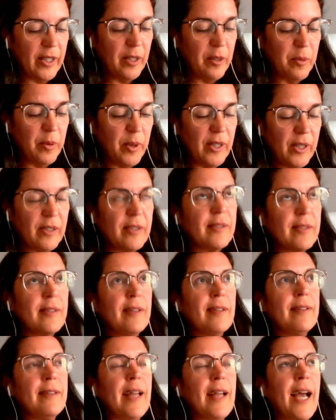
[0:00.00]
he was
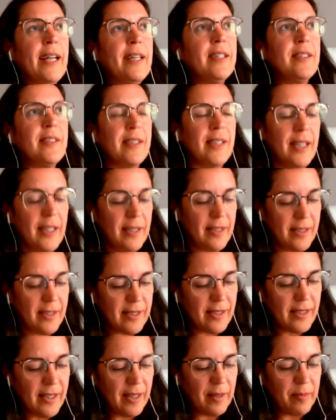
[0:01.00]
96,